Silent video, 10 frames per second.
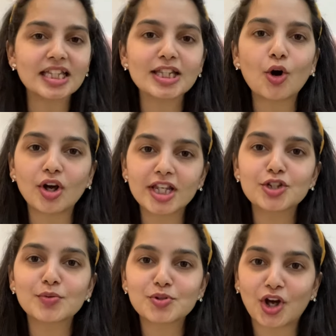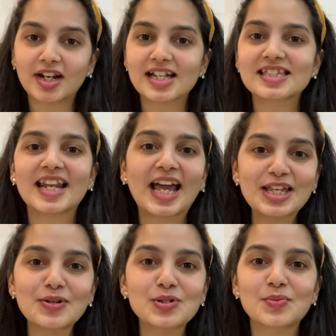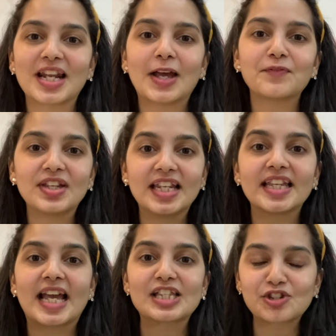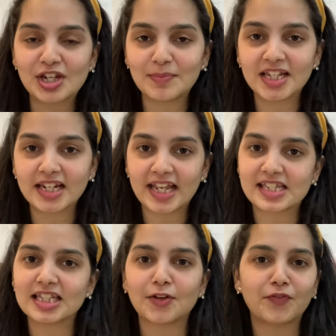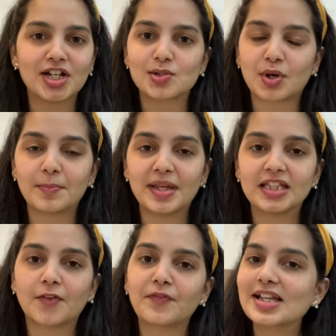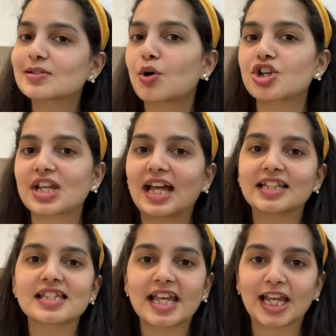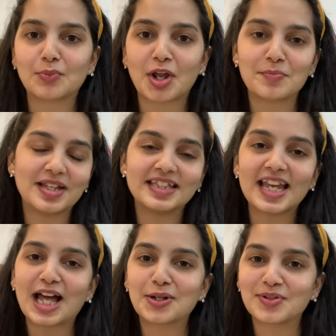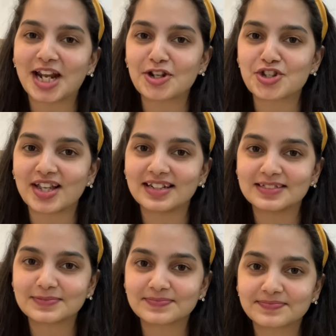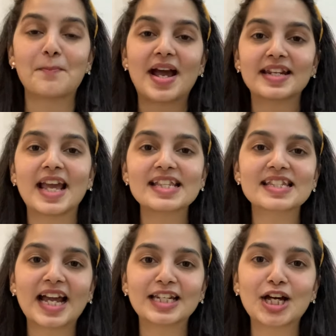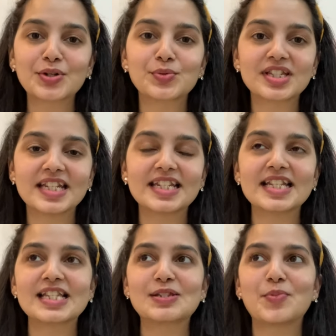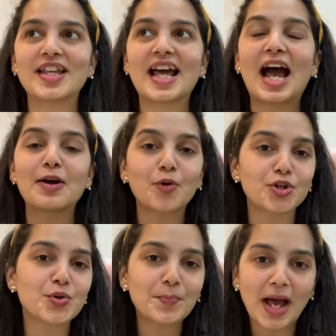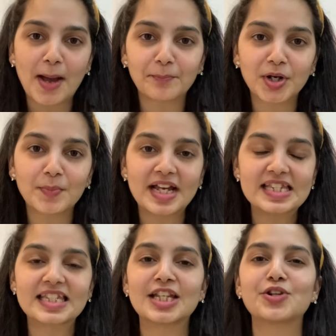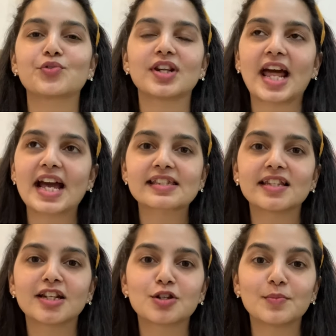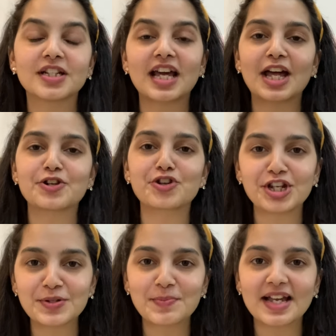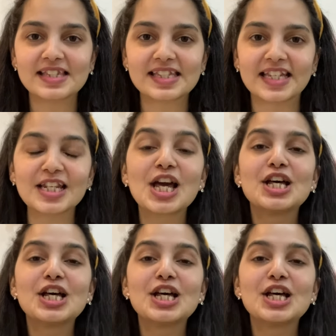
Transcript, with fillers: are the only two products that I use when I'm feeling extremely lazy. The first one being the face wash and the second one being the aloe vera gel. My next kind of routine is when I want to pamper my skin, relax a little bit and treat my skin.